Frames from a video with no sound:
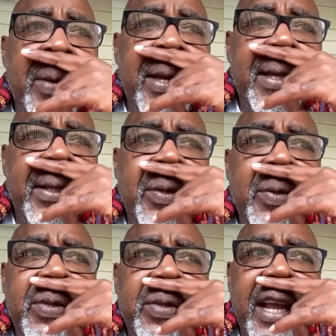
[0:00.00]
can
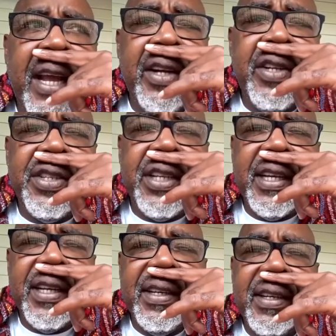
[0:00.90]
use the energy
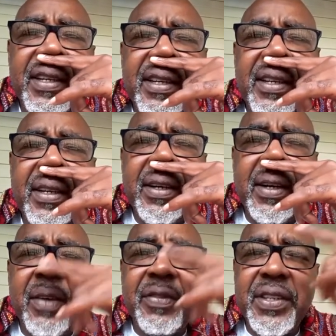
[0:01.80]

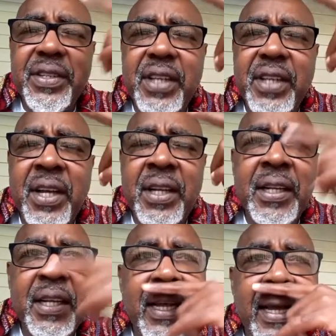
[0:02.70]
of the sun
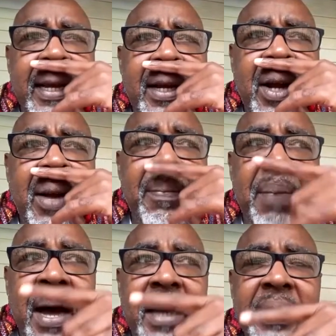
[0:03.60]
and in our
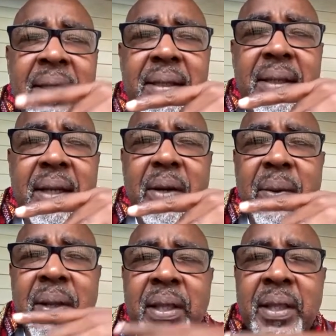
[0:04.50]
bodies,
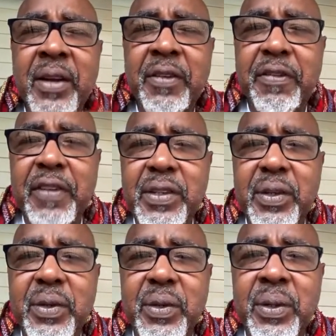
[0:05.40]
whether they're
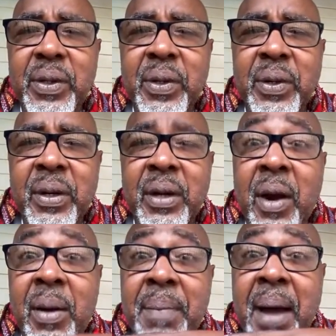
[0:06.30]
physical or
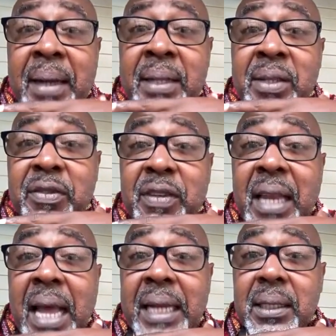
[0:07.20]
our bodies of
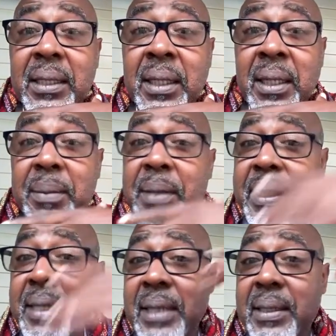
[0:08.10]
light, because
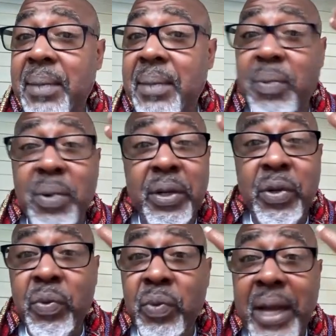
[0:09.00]
at some point
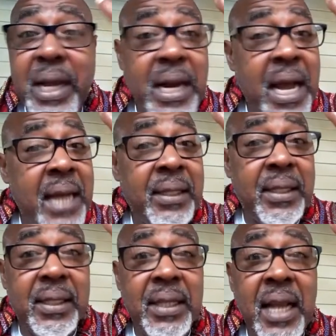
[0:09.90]
you recognize
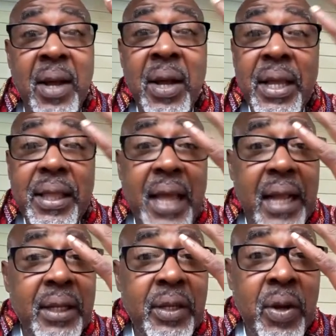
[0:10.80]
just now that
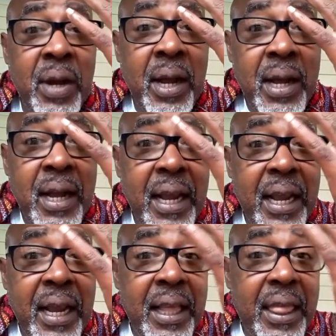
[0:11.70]
your
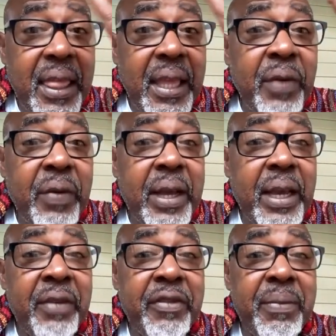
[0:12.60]
etheric
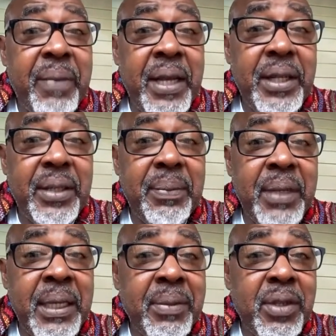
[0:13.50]
information
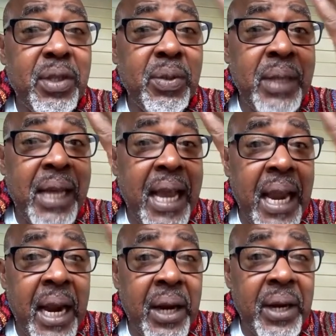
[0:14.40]
beams through the air,